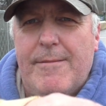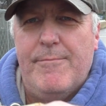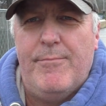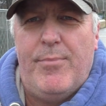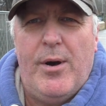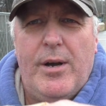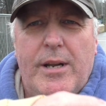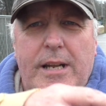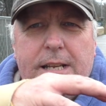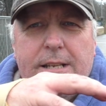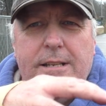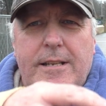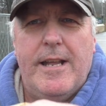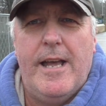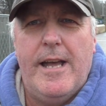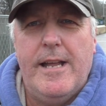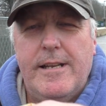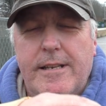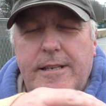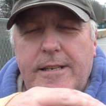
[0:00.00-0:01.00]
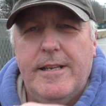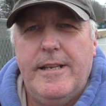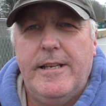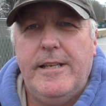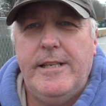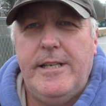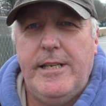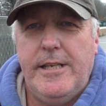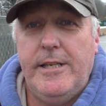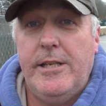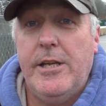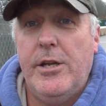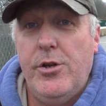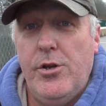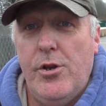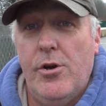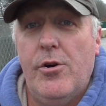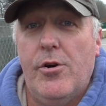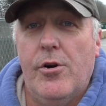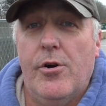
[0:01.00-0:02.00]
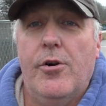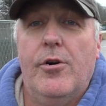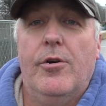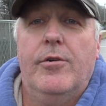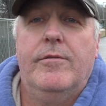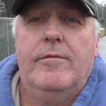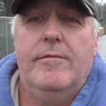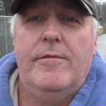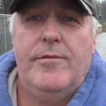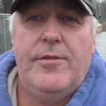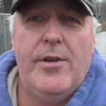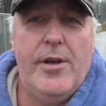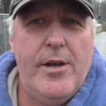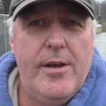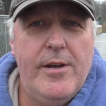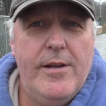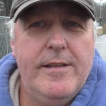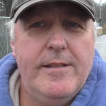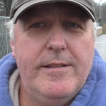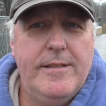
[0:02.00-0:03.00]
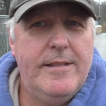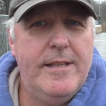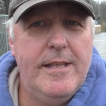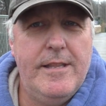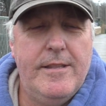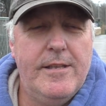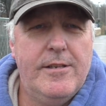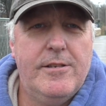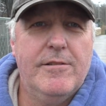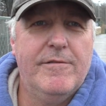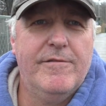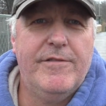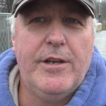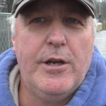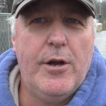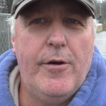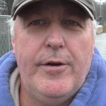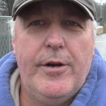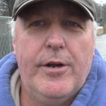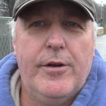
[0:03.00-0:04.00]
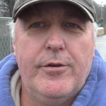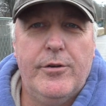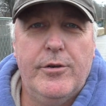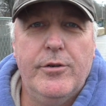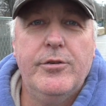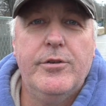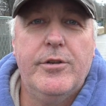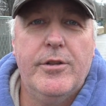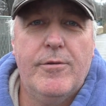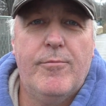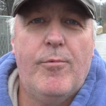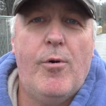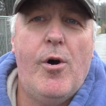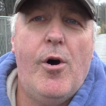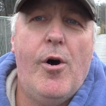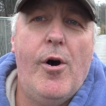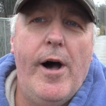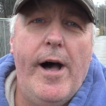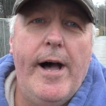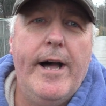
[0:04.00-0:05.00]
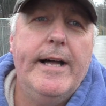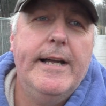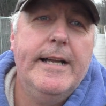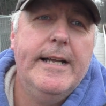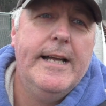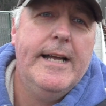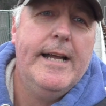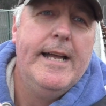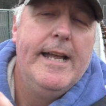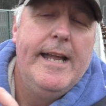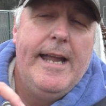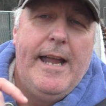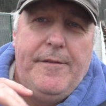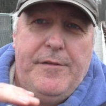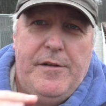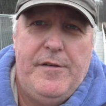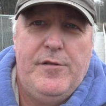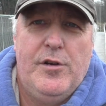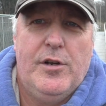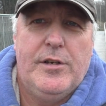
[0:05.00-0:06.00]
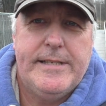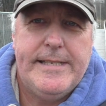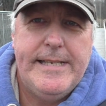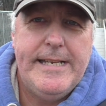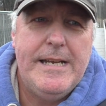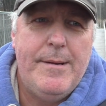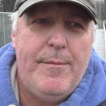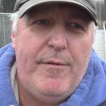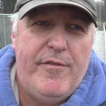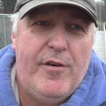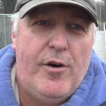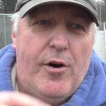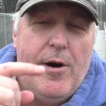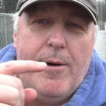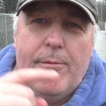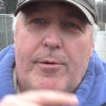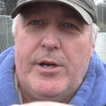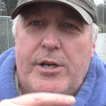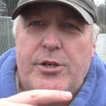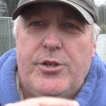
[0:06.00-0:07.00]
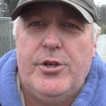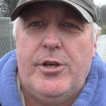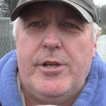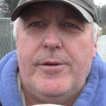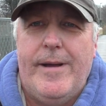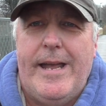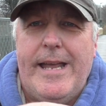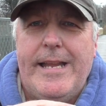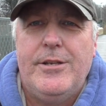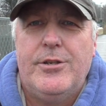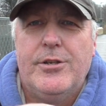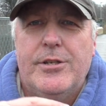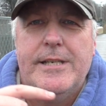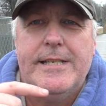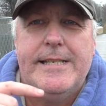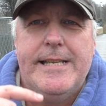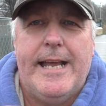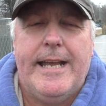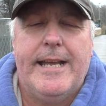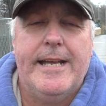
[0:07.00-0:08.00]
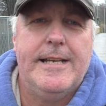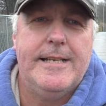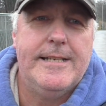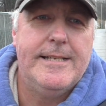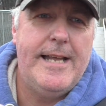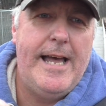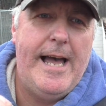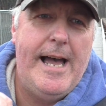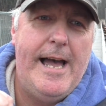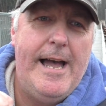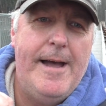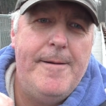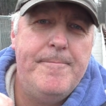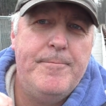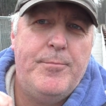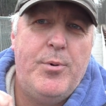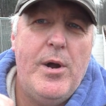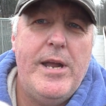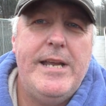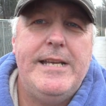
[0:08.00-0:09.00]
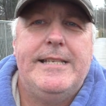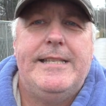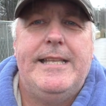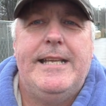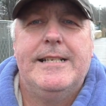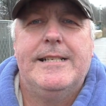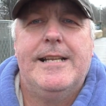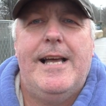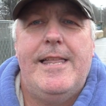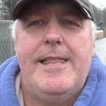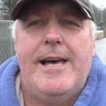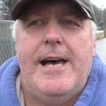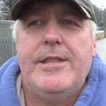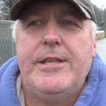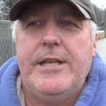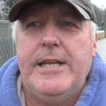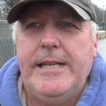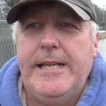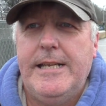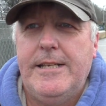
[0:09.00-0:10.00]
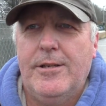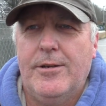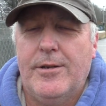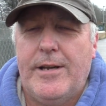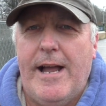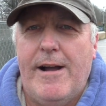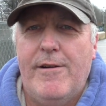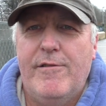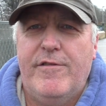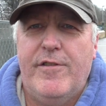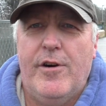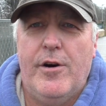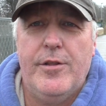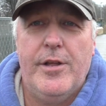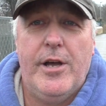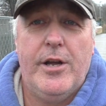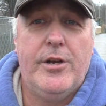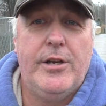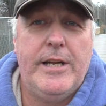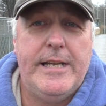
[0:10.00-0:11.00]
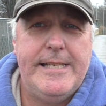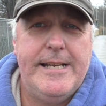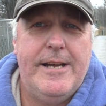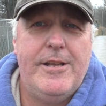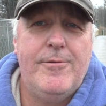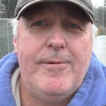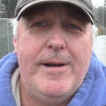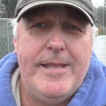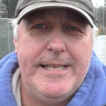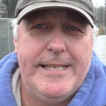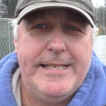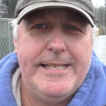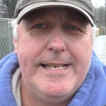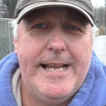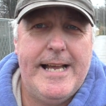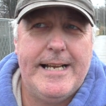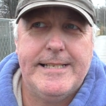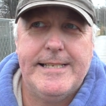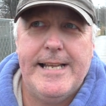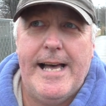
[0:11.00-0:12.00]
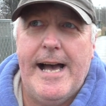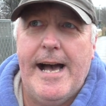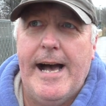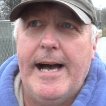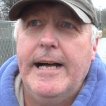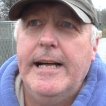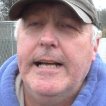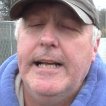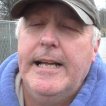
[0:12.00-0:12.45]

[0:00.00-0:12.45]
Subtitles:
and boiling, and you know that there's something going on under the water. If you've not seen it before, I'm going to show you it in just a second, but it's things like that you need to look out for that are going to tell you where the snags are.